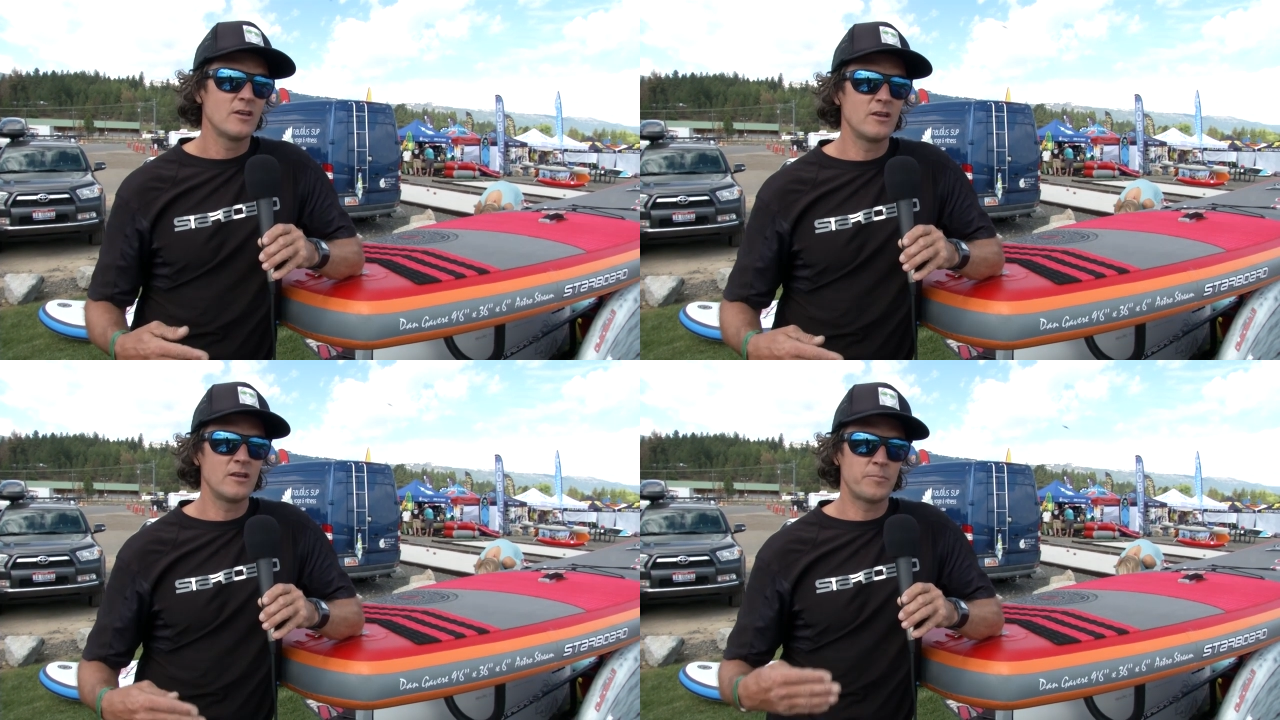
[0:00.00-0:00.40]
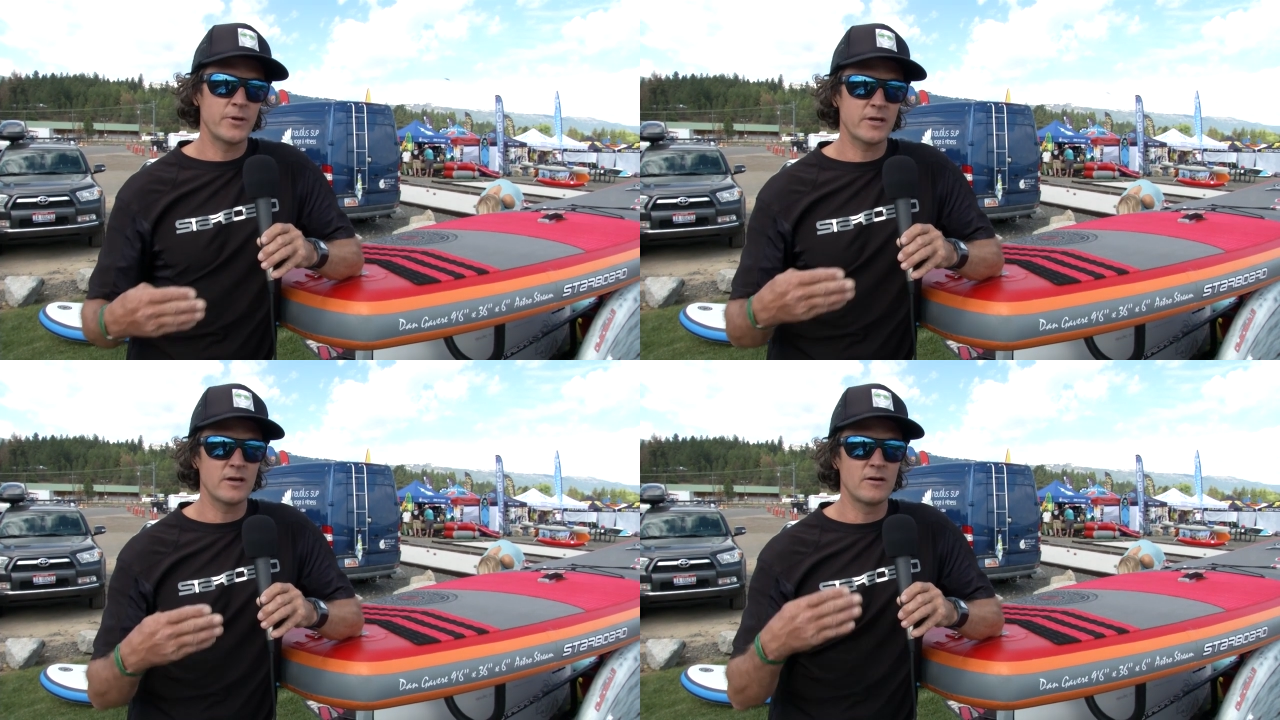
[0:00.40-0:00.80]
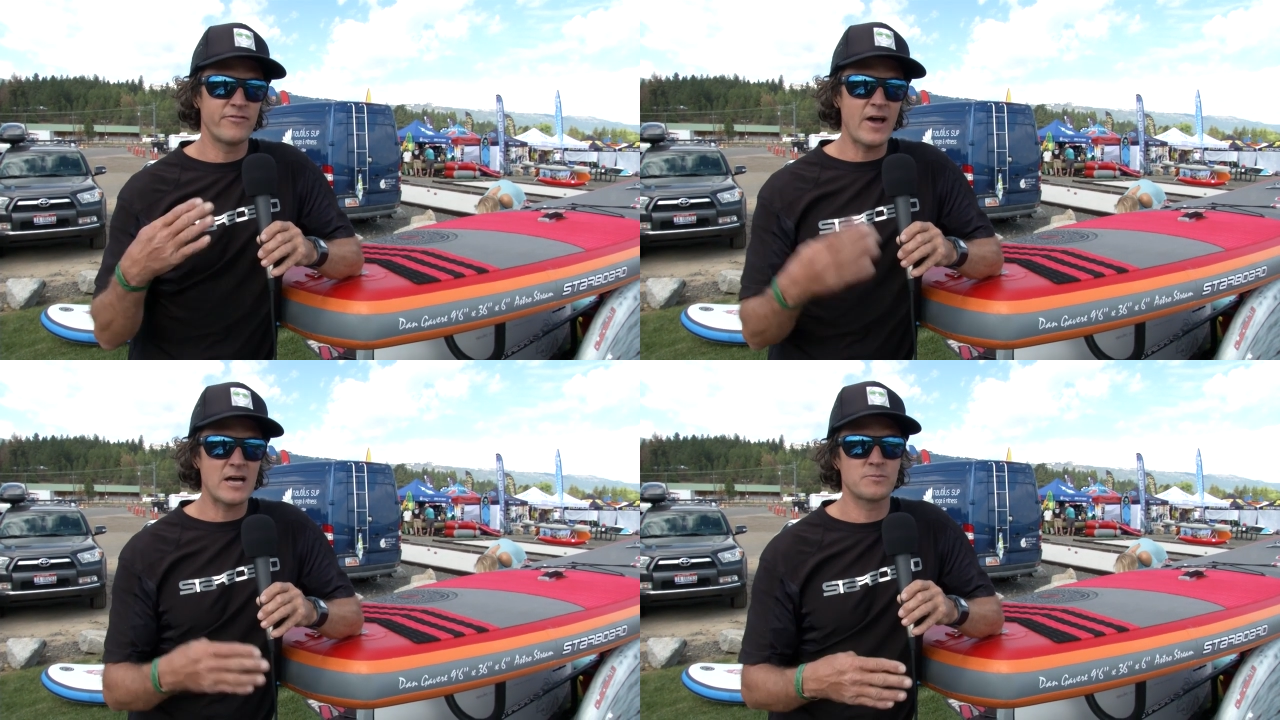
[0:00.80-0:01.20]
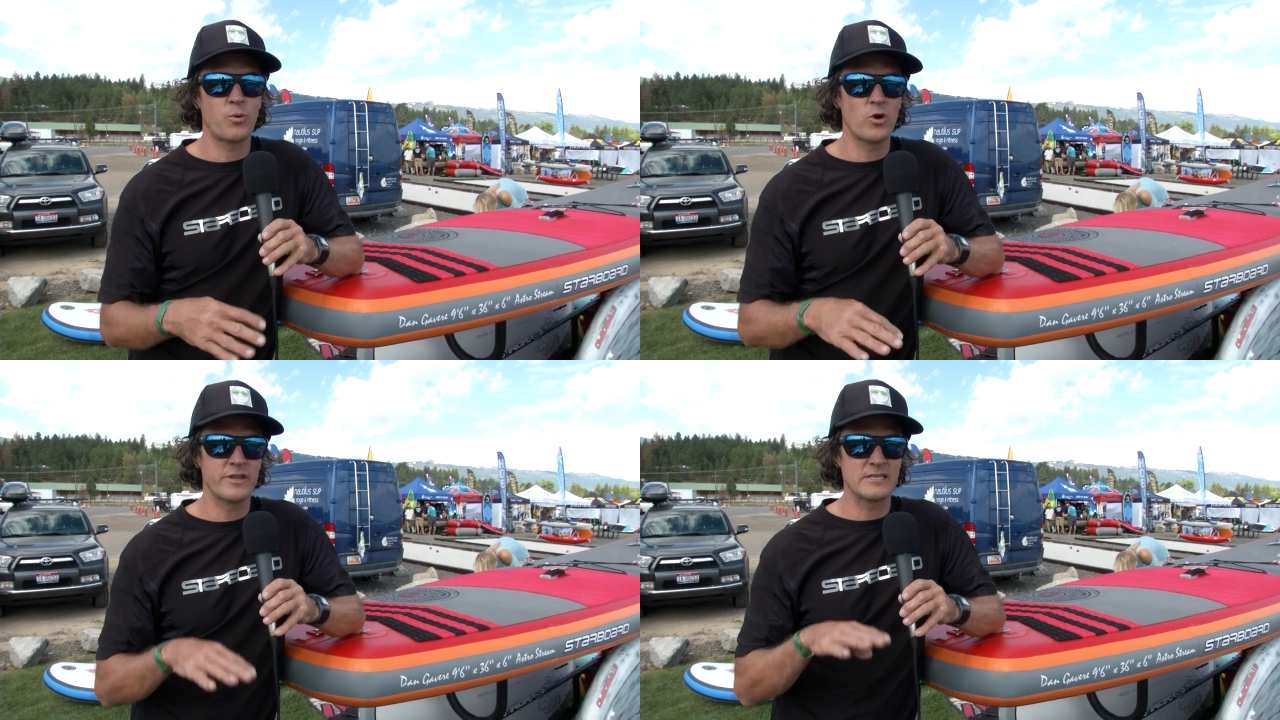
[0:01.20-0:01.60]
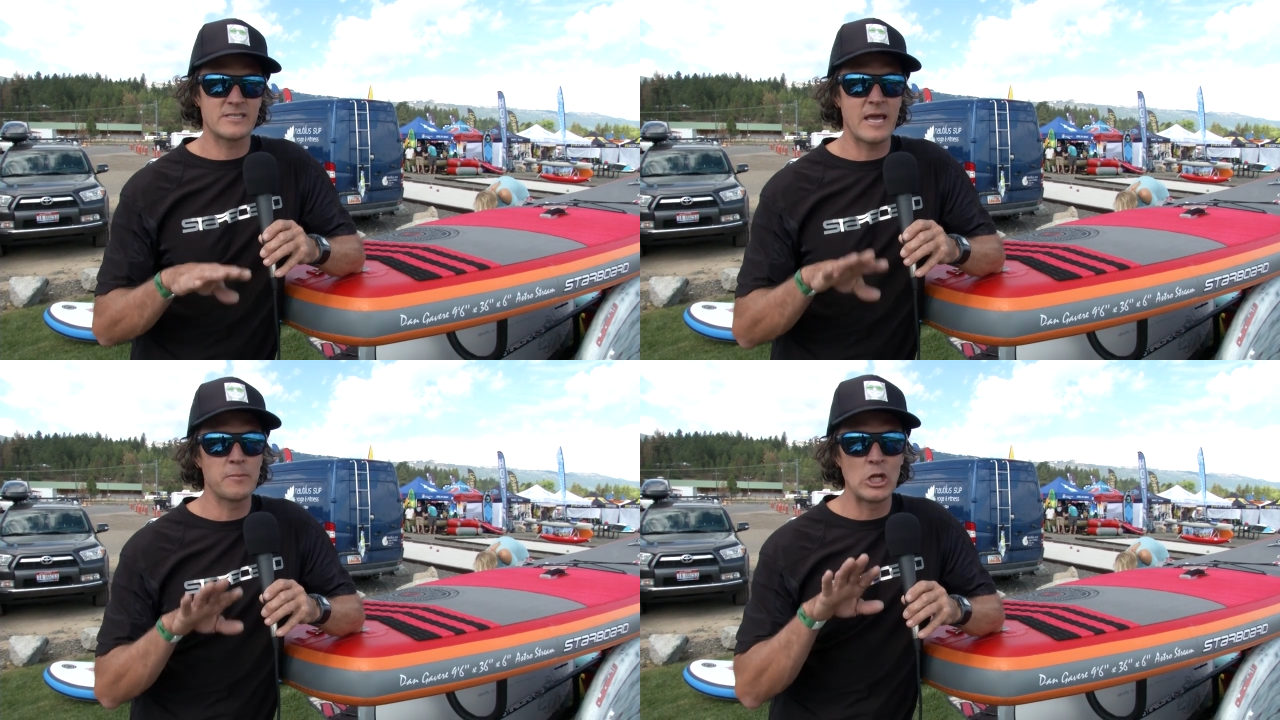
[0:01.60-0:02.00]
You need to pick a fast board that's
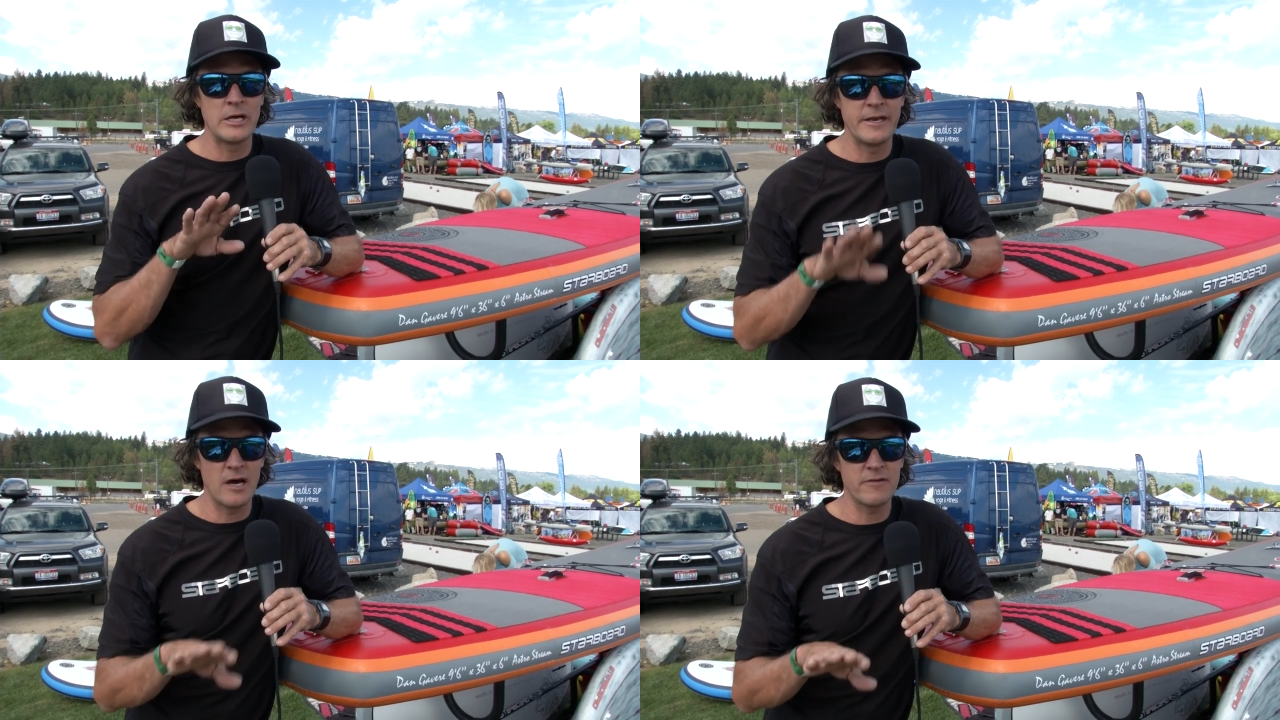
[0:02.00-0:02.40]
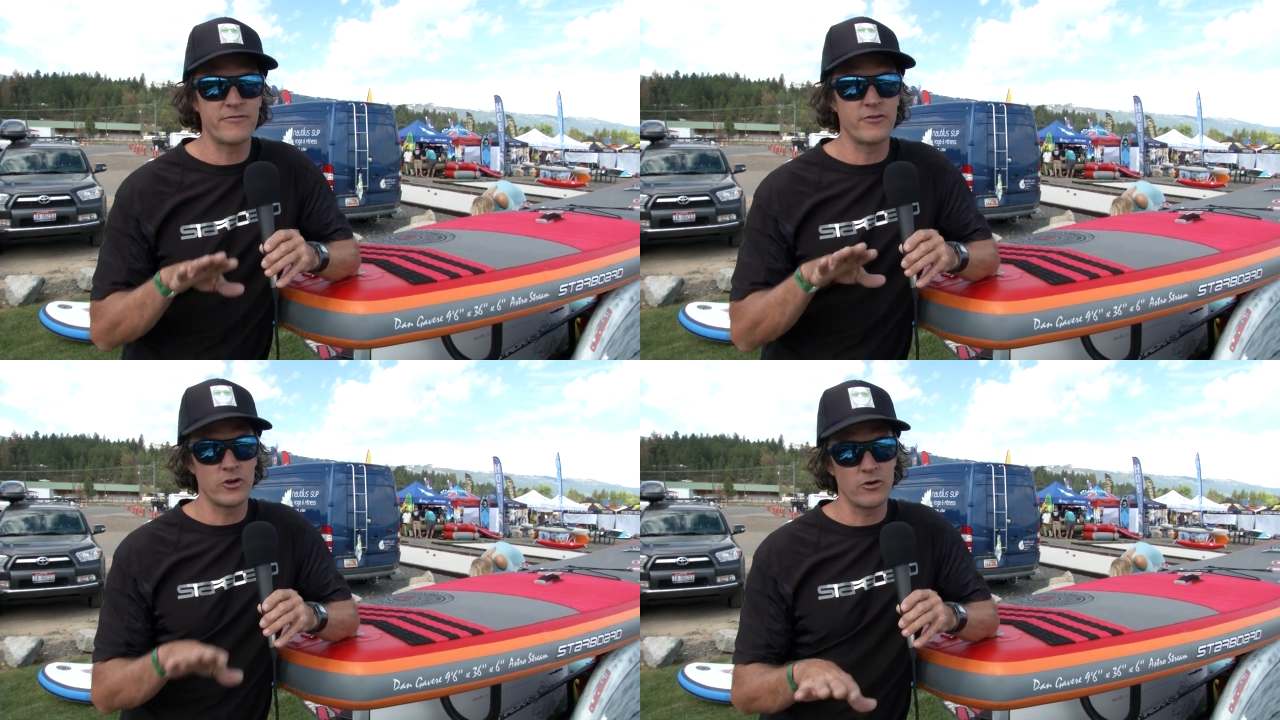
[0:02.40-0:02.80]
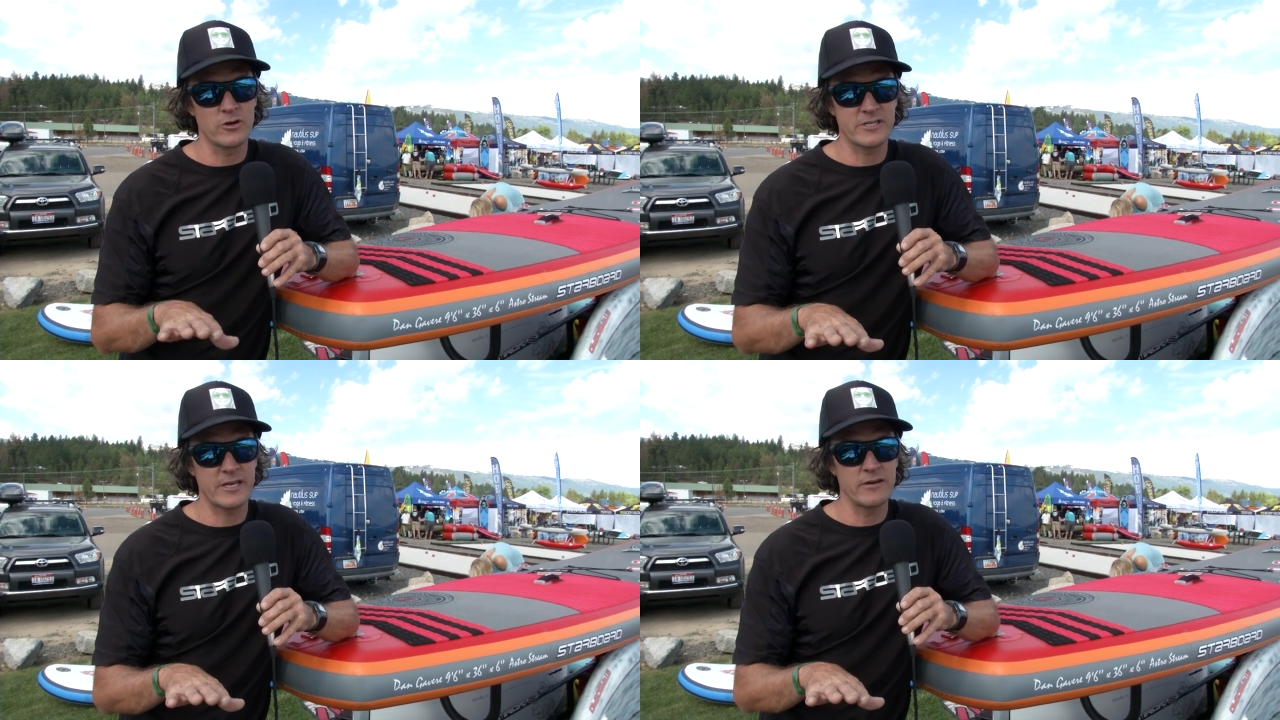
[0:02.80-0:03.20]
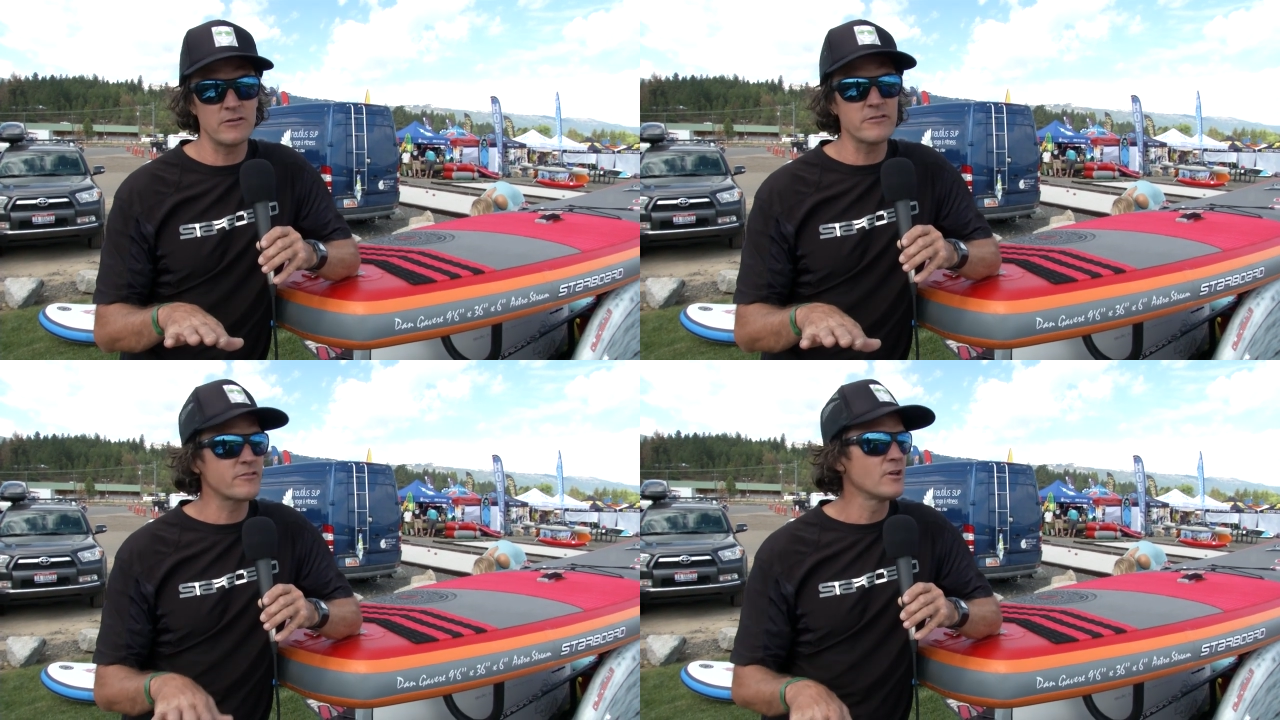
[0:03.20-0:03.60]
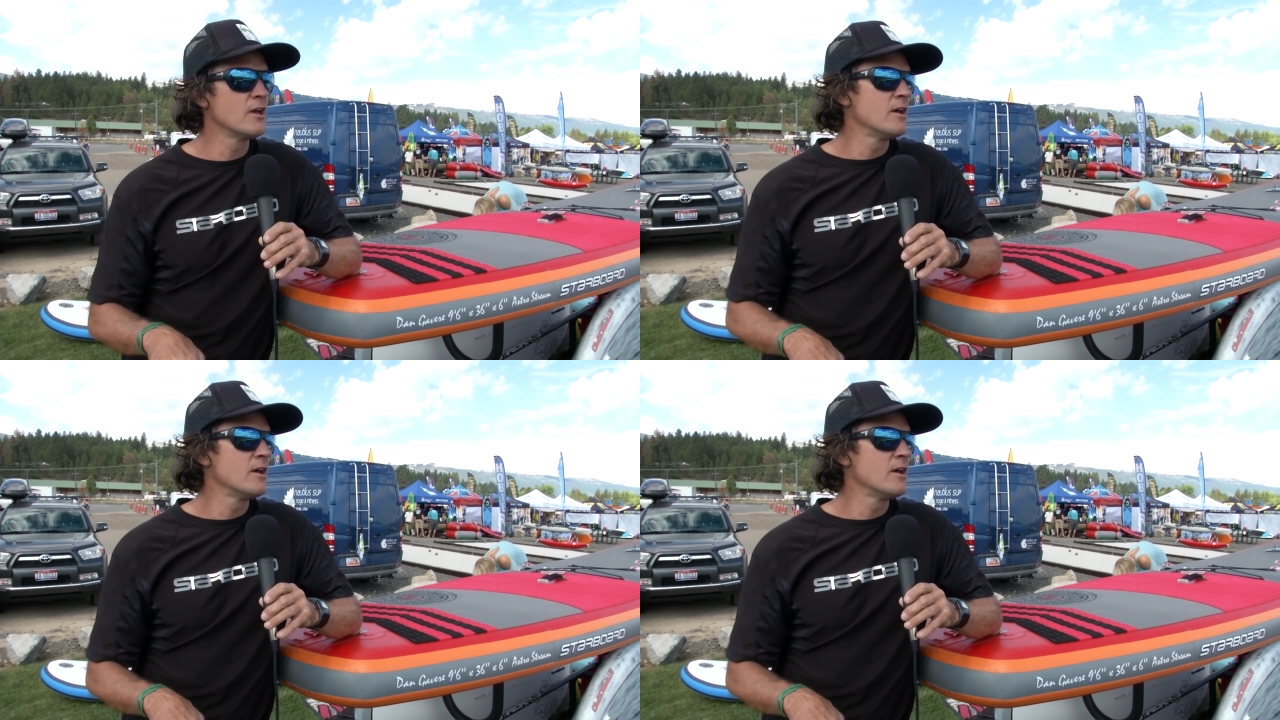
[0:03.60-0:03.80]
stable enough for your skills.